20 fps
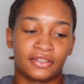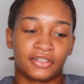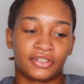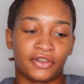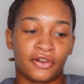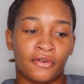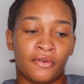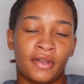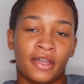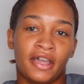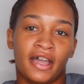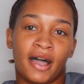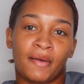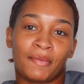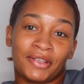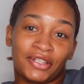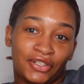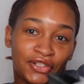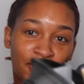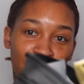So I'm
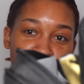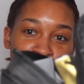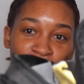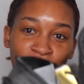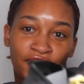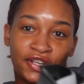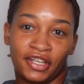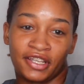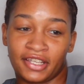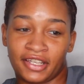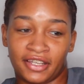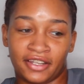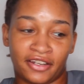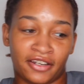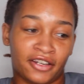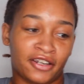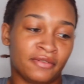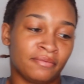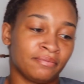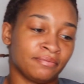gonna start over
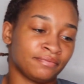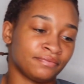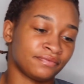here.